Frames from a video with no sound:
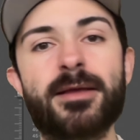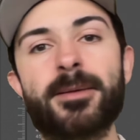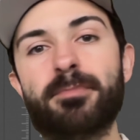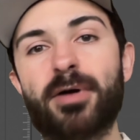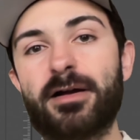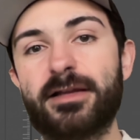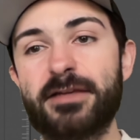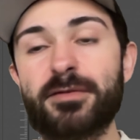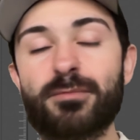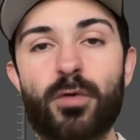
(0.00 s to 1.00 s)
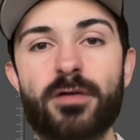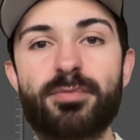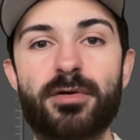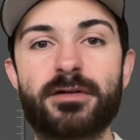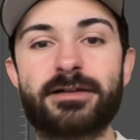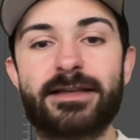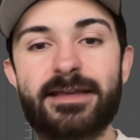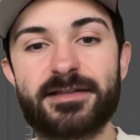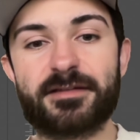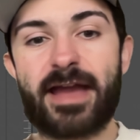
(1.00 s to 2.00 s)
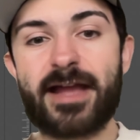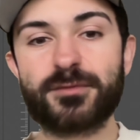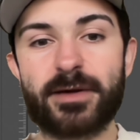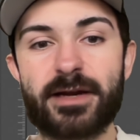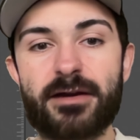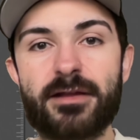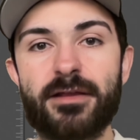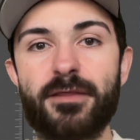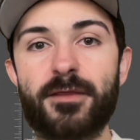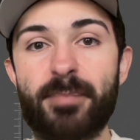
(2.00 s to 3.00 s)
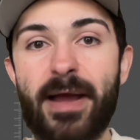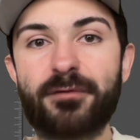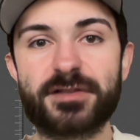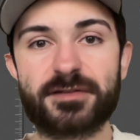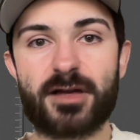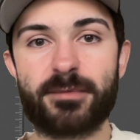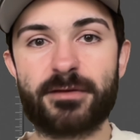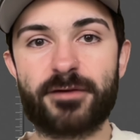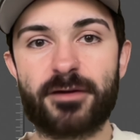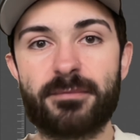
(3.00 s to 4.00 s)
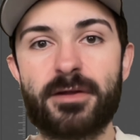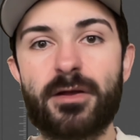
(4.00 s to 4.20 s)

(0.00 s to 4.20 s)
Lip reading: But even more importantly is that's where the bounce is coming from.